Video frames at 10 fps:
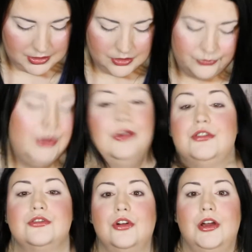
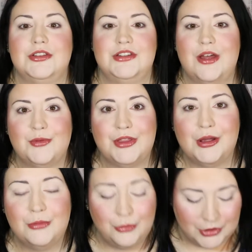fingers crossed,
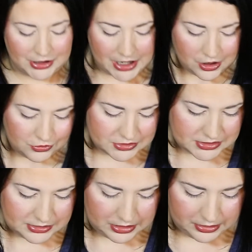everything will work
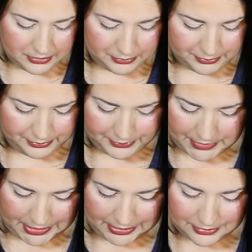out,
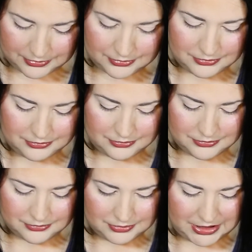and
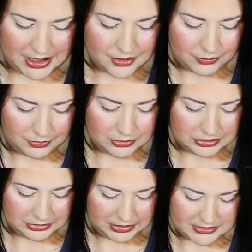yeah, we
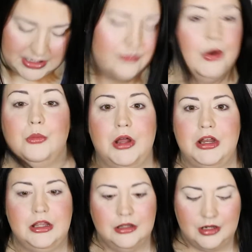will get to have our
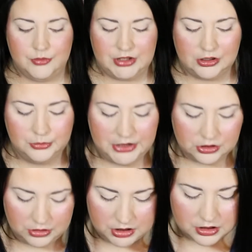wedding and everything will be
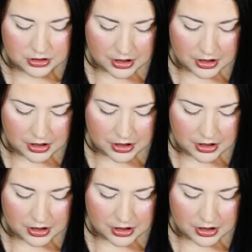good.